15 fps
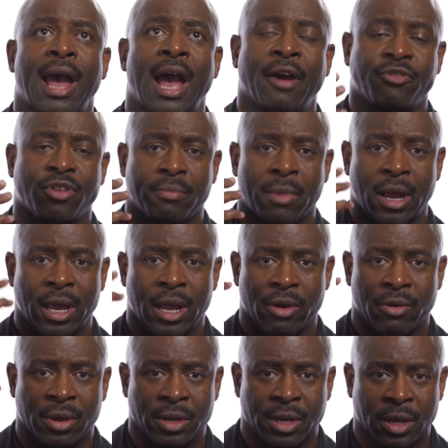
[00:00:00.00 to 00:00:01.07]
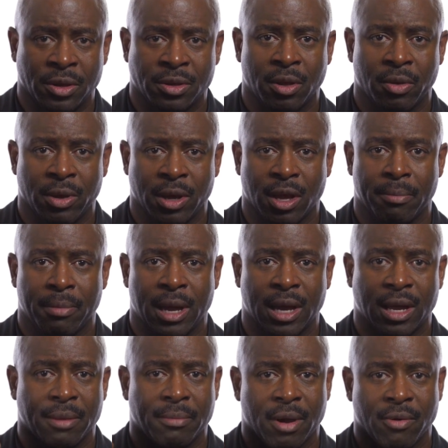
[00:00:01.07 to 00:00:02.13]
after my hearing did slowly come
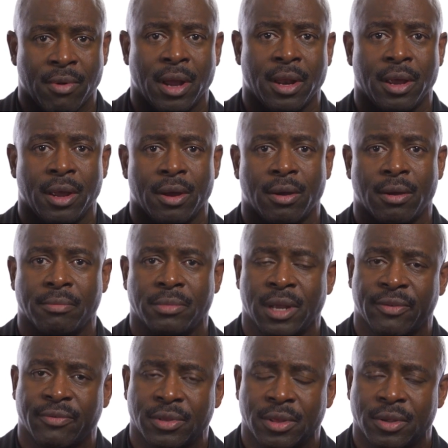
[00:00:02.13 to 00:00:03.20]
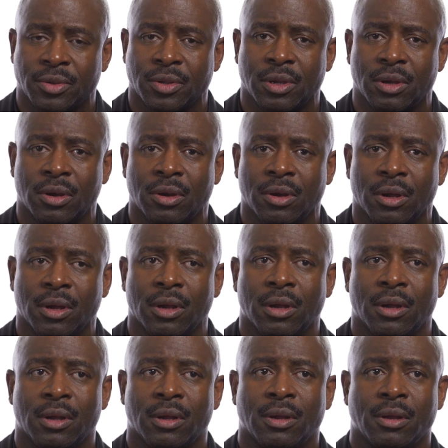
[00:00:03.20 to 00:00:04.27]
back in my right ear, I'm deaf in this ear,
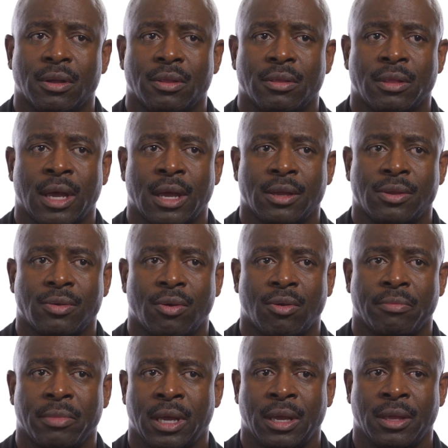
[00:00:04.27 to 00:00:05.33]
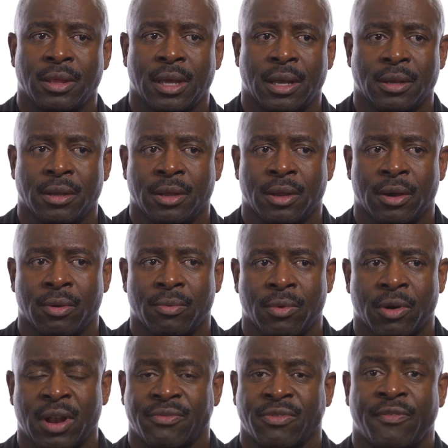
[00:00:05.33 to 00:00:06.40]
they told me that, you know,
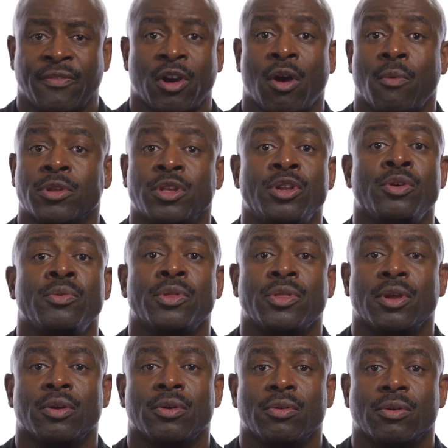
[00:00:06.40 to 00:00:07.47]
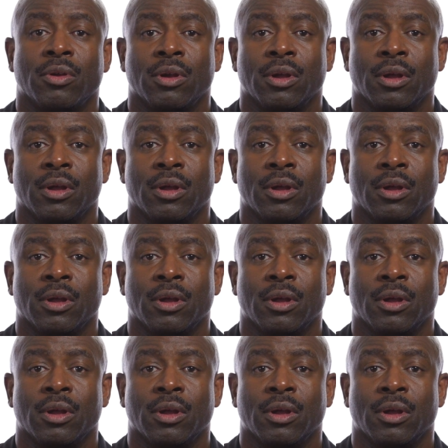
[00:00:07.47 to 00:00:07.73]
we're going to have to figure out what to do with you.